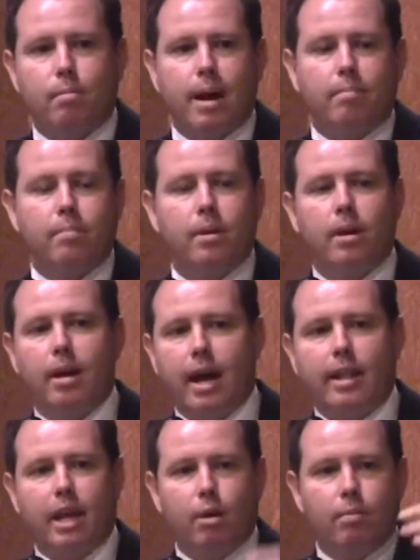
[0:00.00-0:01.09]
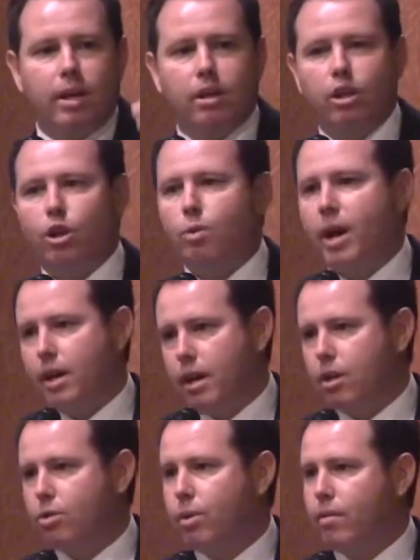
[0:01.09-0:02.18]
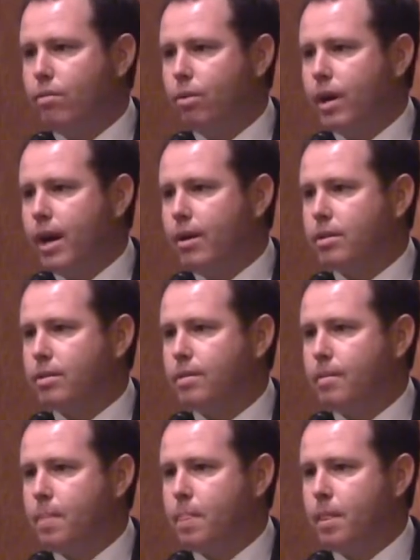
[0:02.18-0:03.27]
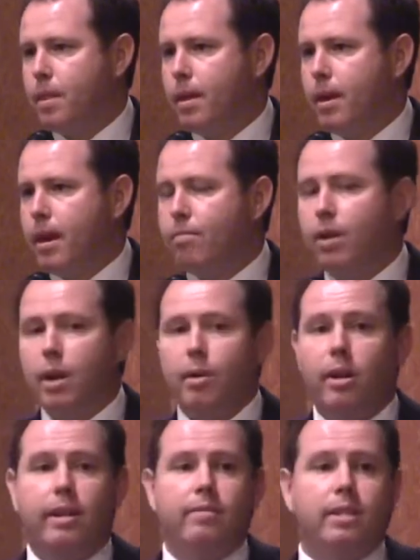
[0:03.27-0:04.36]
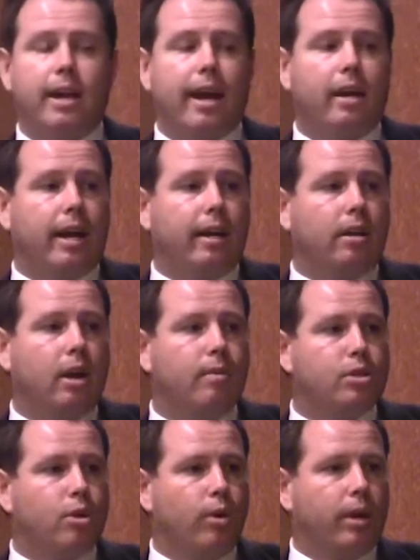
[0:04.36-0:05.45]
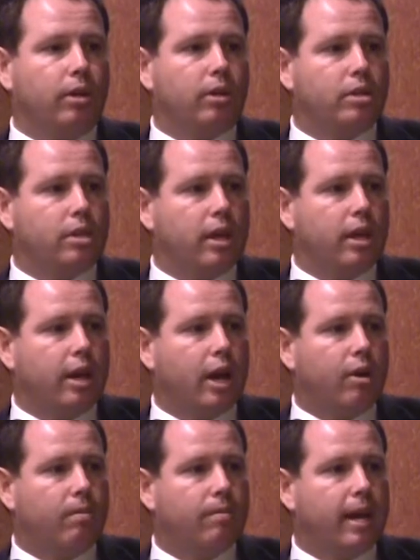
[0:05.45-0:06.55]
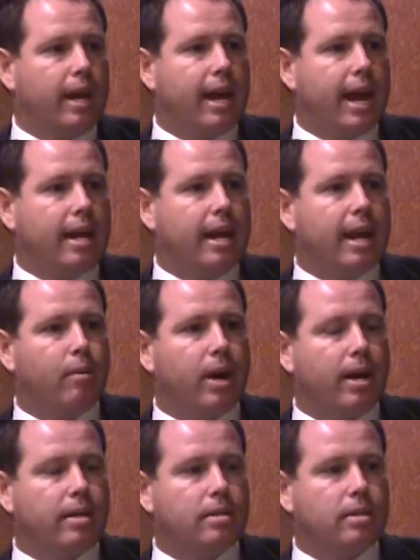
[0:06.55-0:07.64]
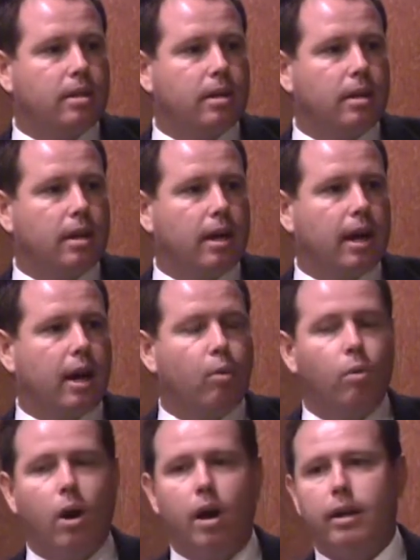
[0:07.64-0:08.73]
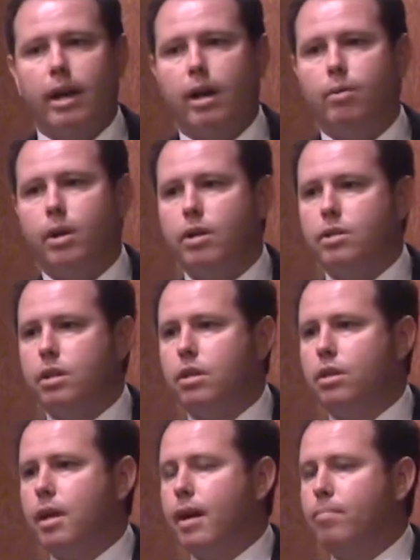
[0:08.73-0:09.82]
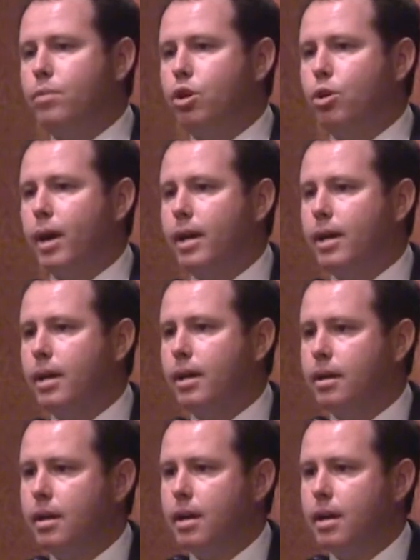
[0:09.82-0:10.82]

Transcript: them up, and they'll be in the UAE in 24 hours. And for anyone who lives in Adelaide, I was talking to the CEO of Etihad Airways a while ago when I was in the UAE.